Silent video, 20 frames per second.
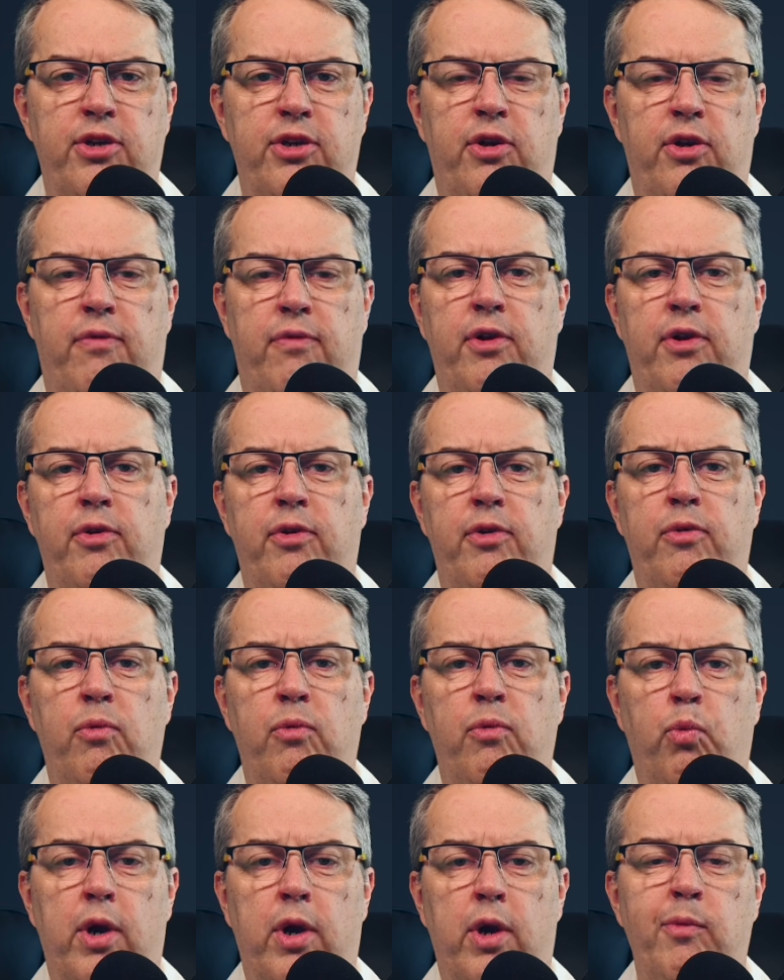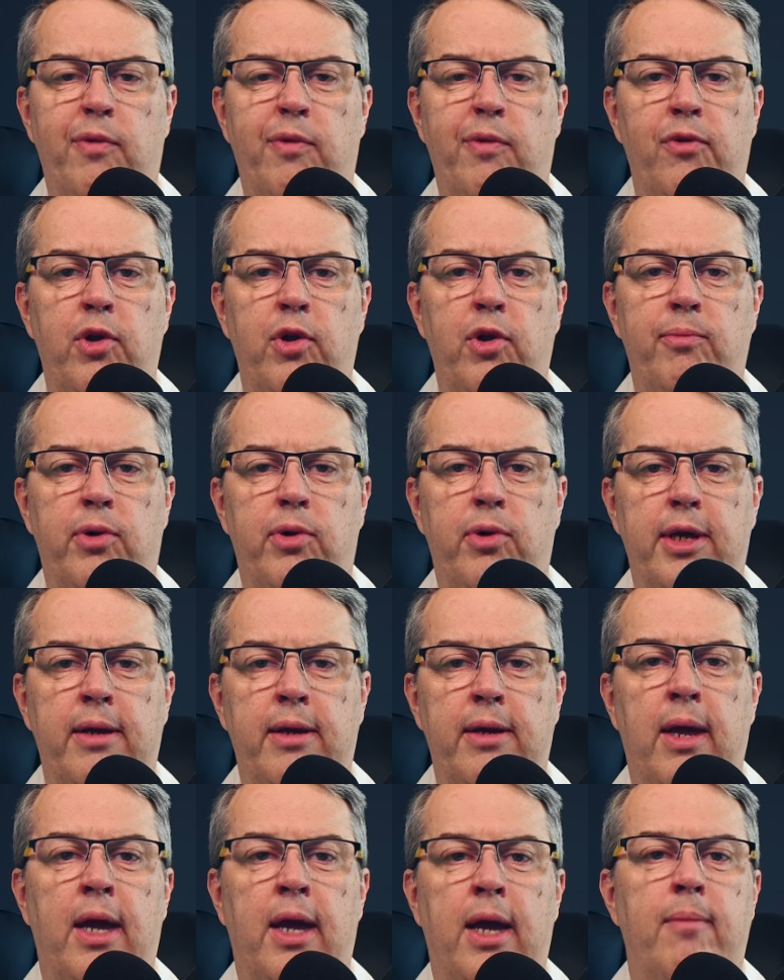If you're working with FluentBooking,
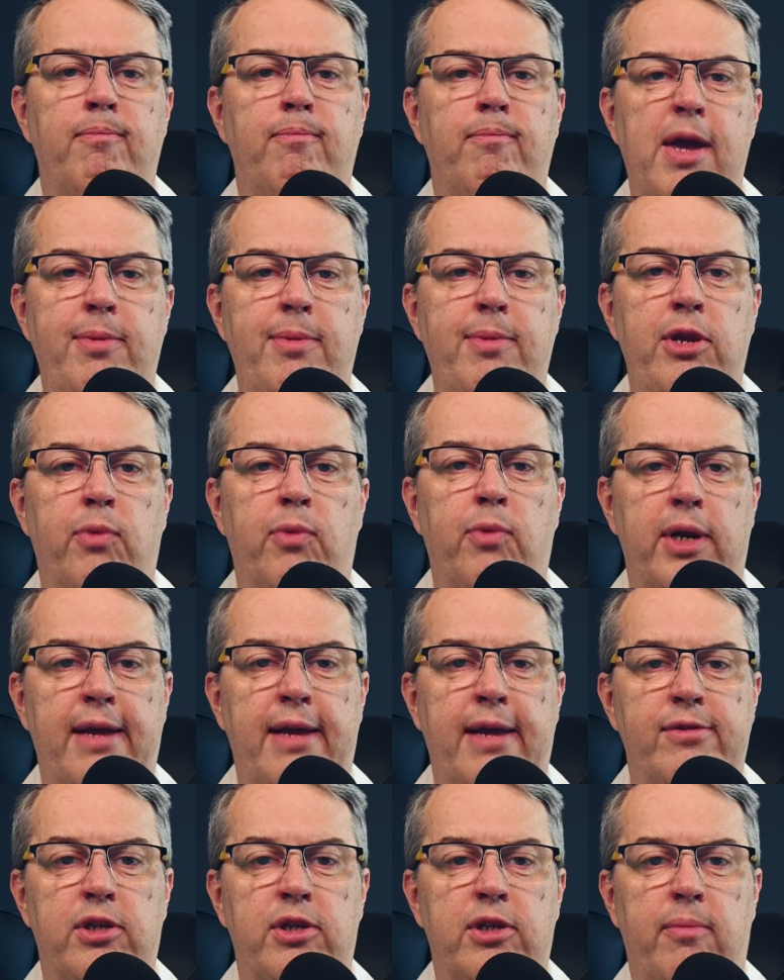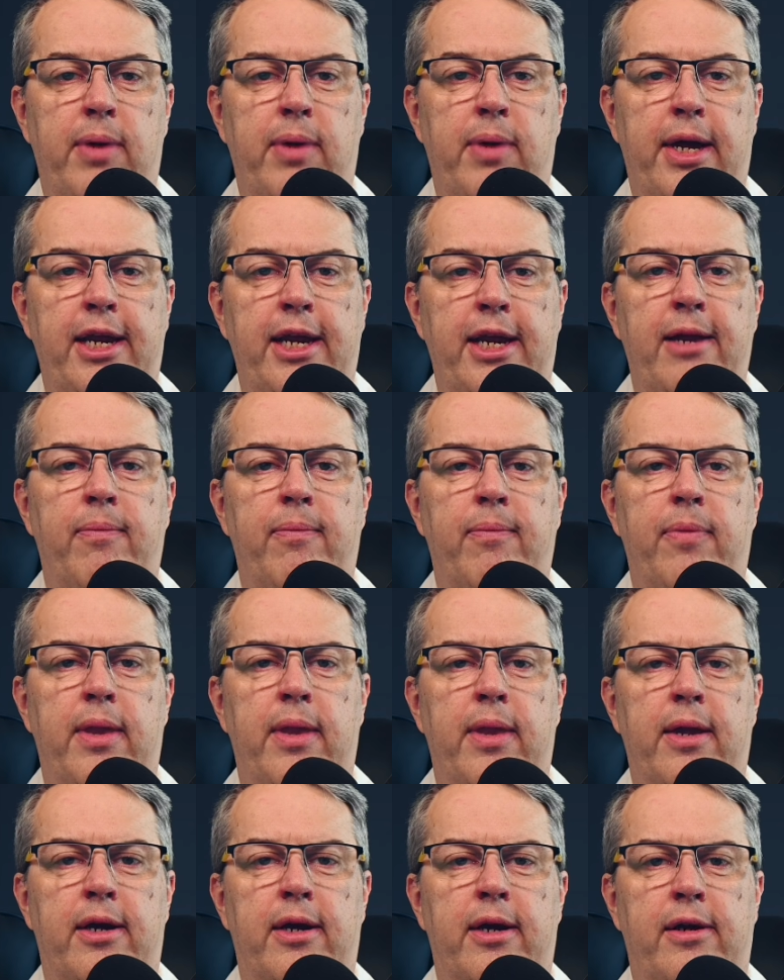maybe you want to give somebody
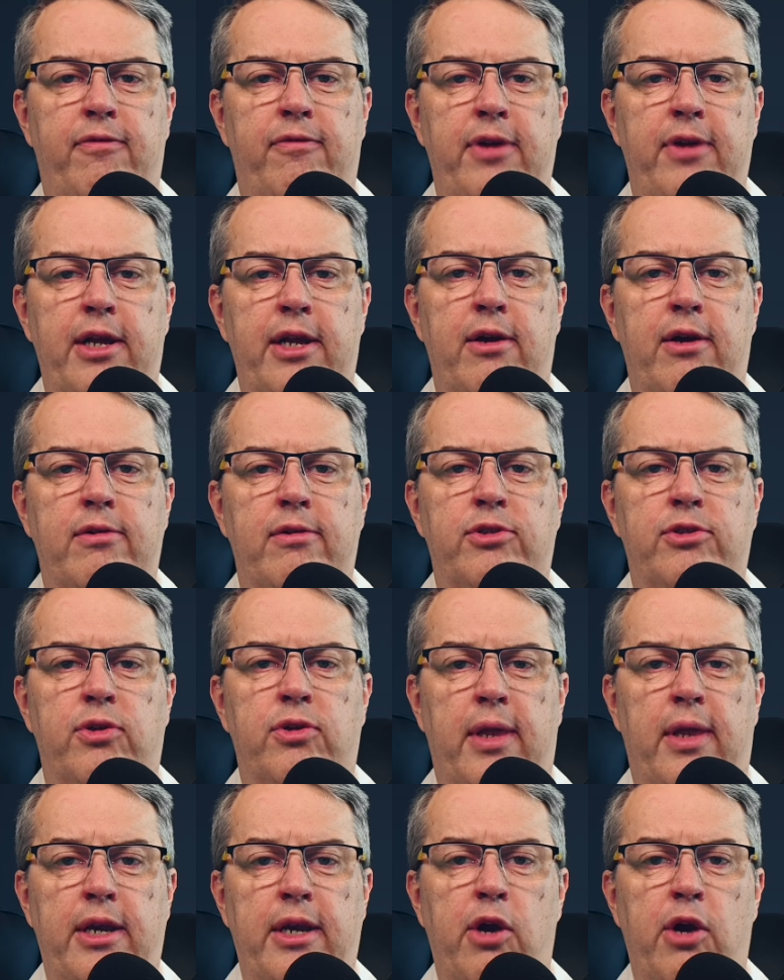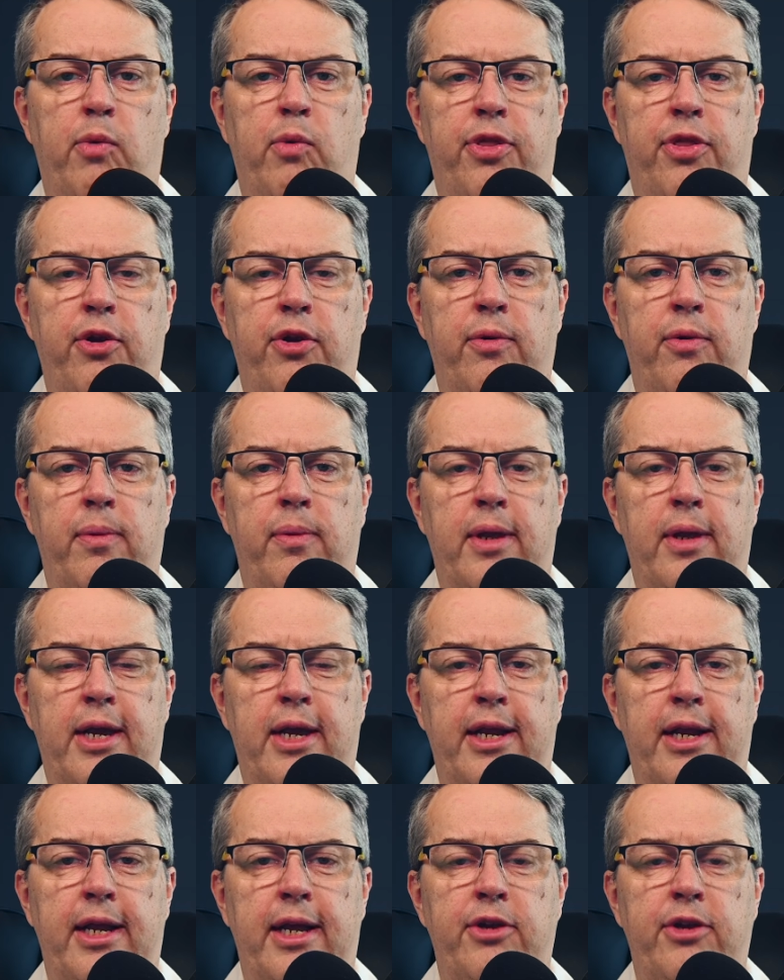a video so they know what they're getting
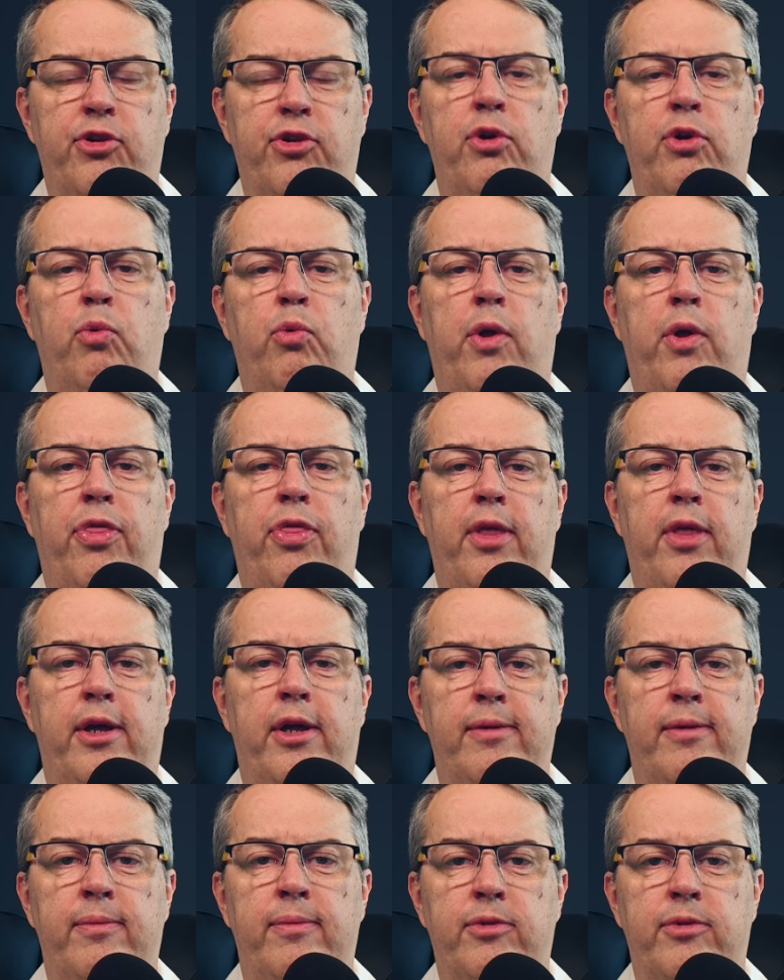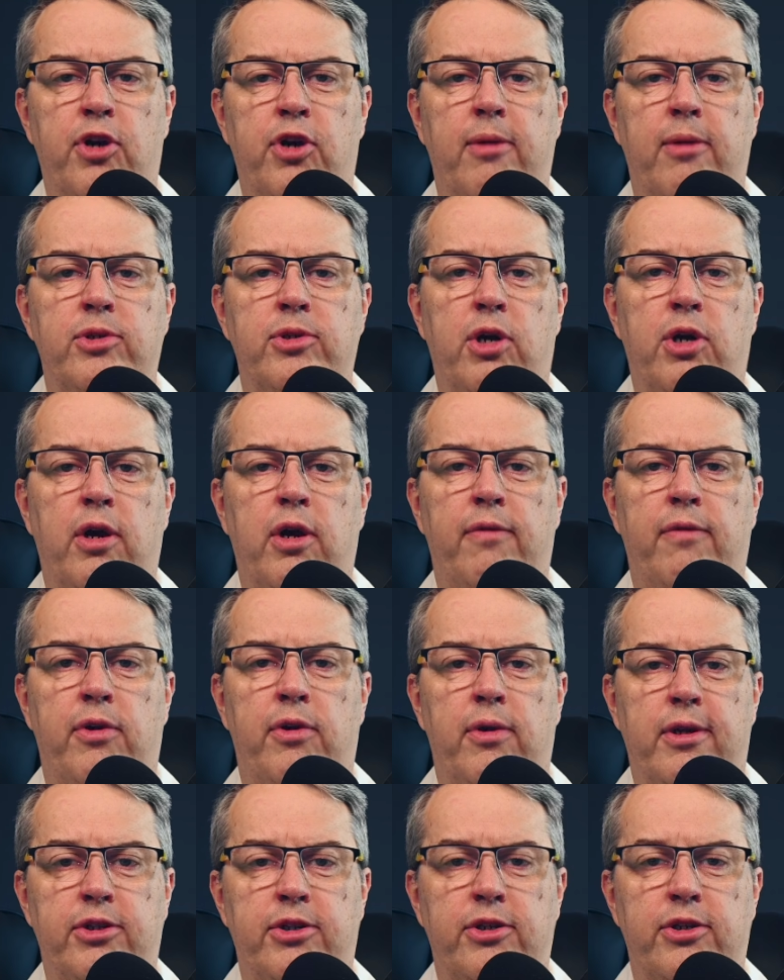into, what the terms are of your
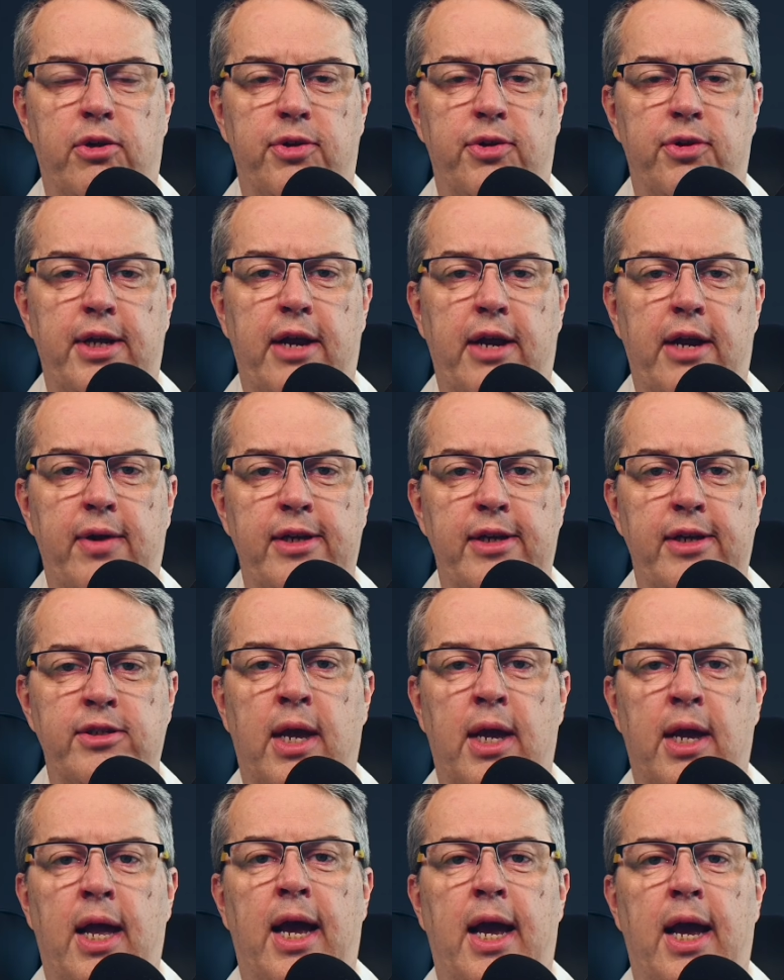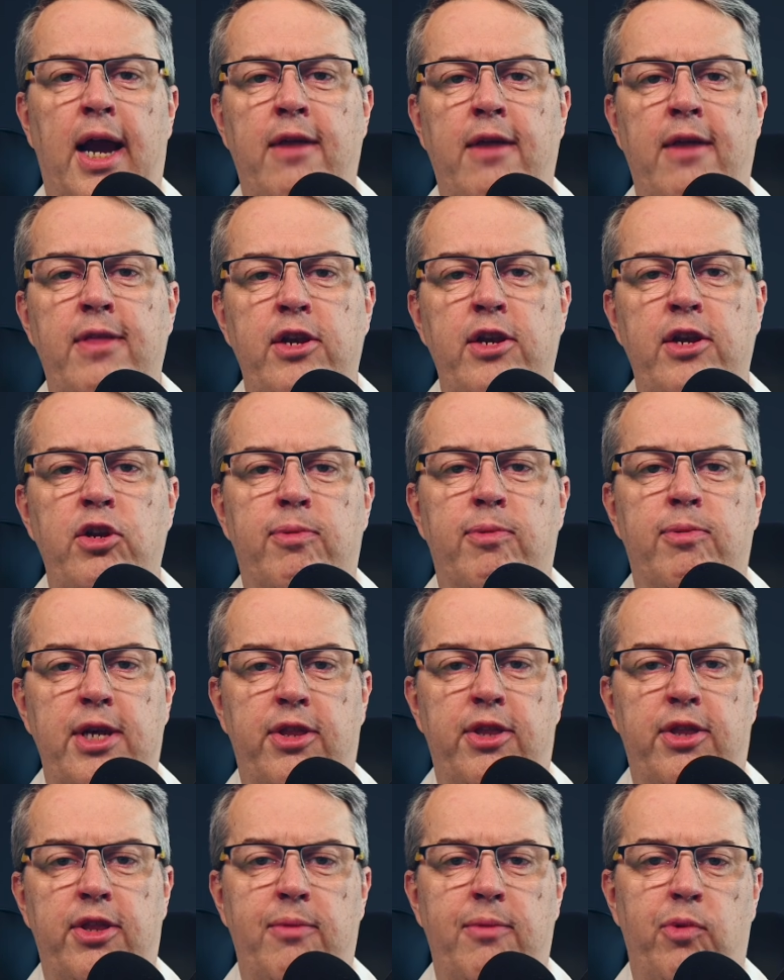consulting areas, and then you present
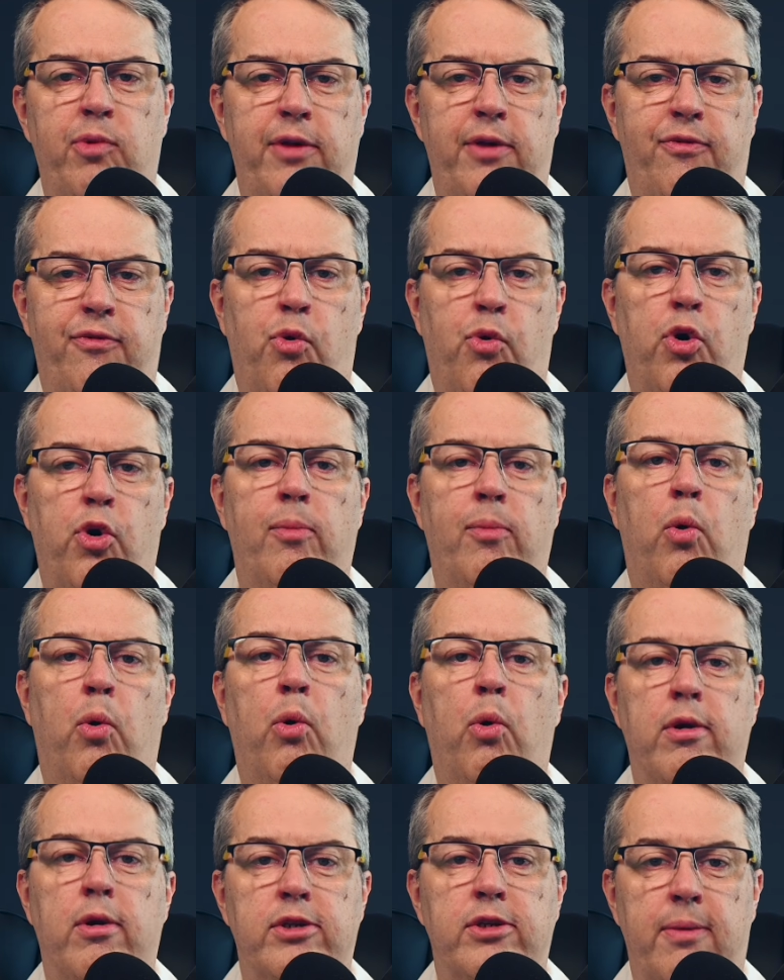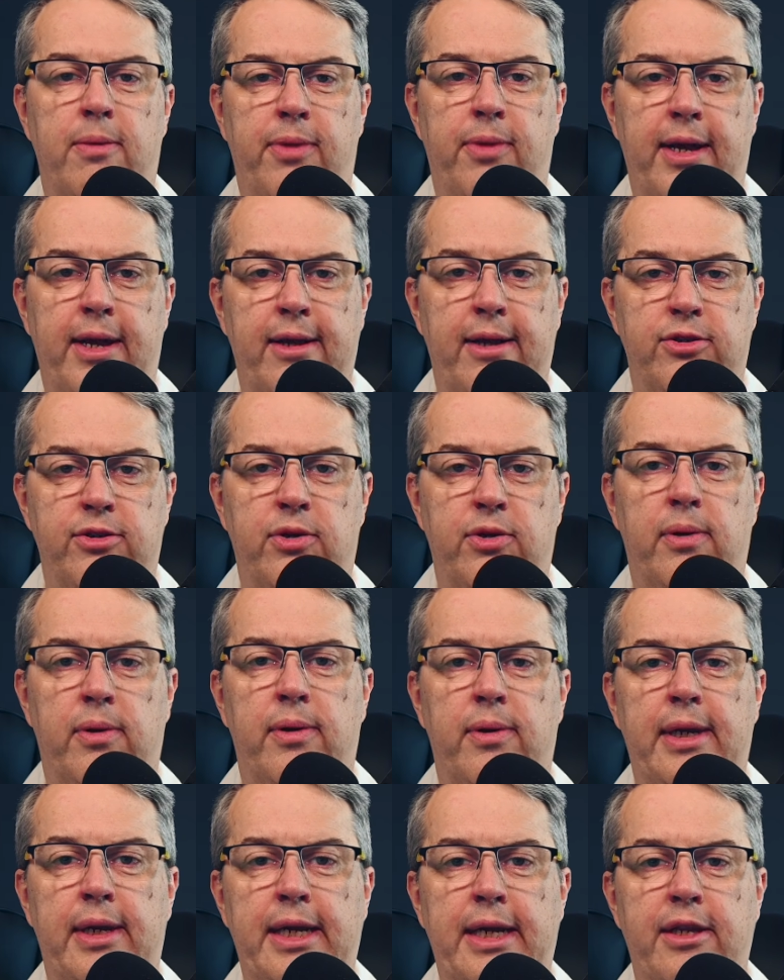them with a form or something else or
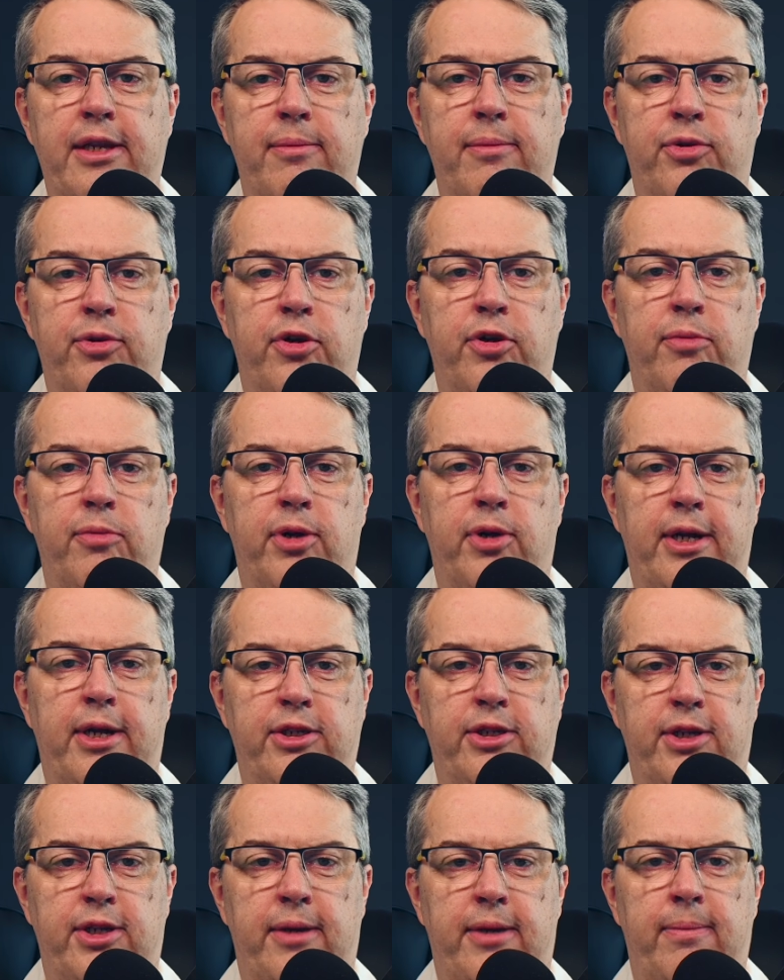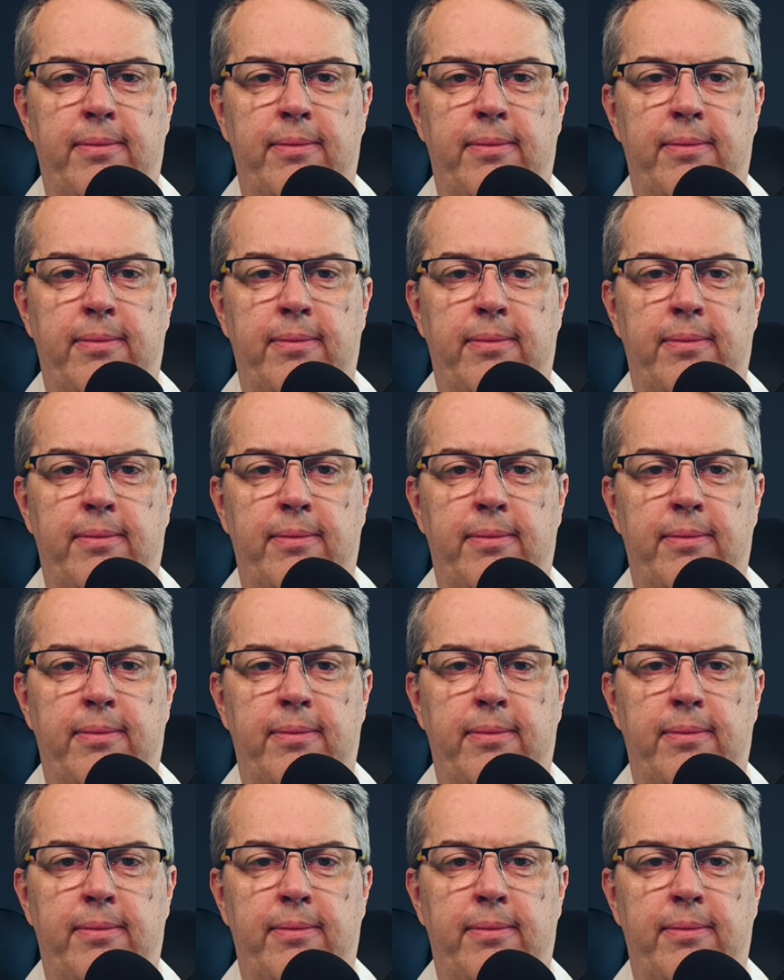lead them to your booking site.